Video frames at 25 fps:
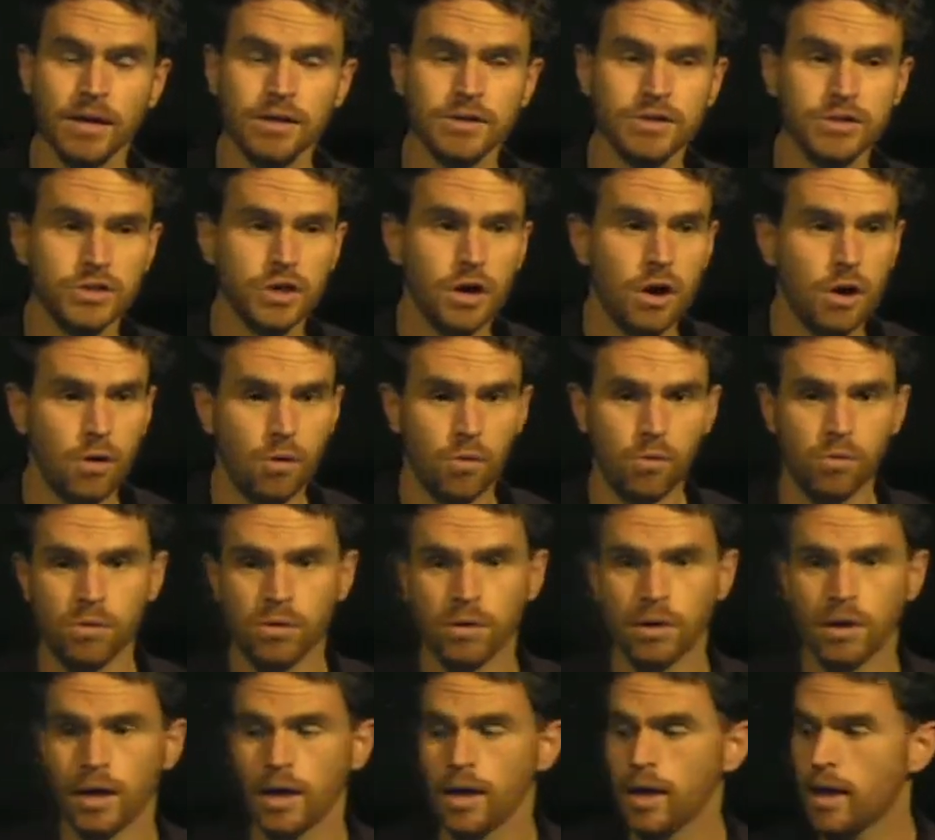So,
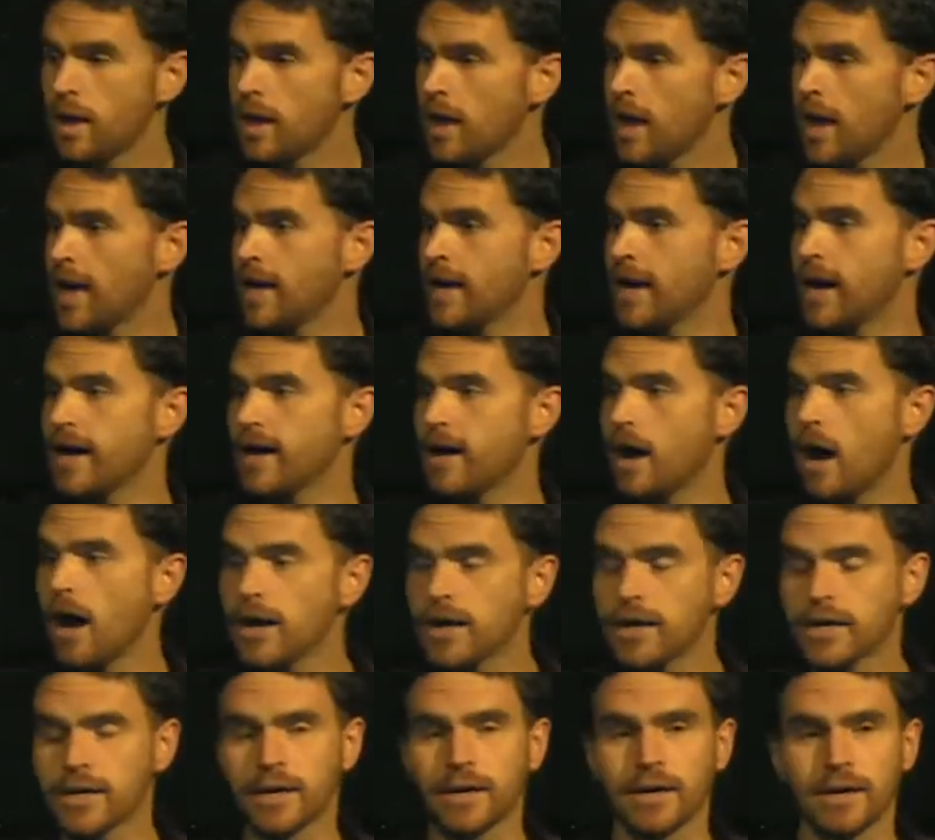an
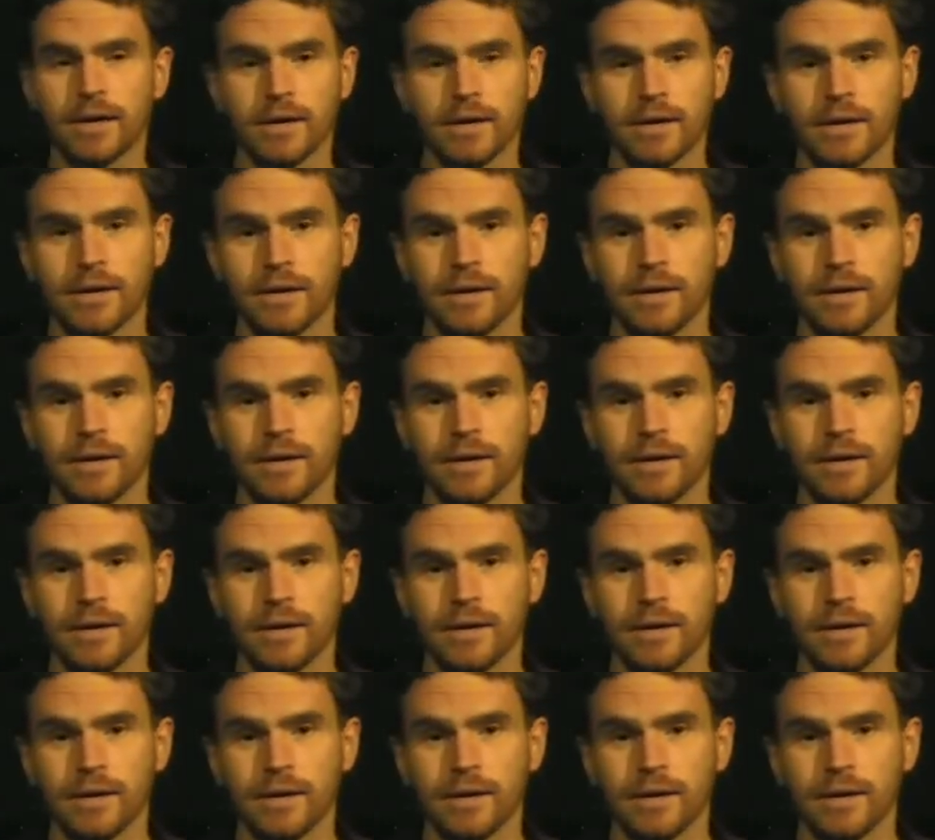ionic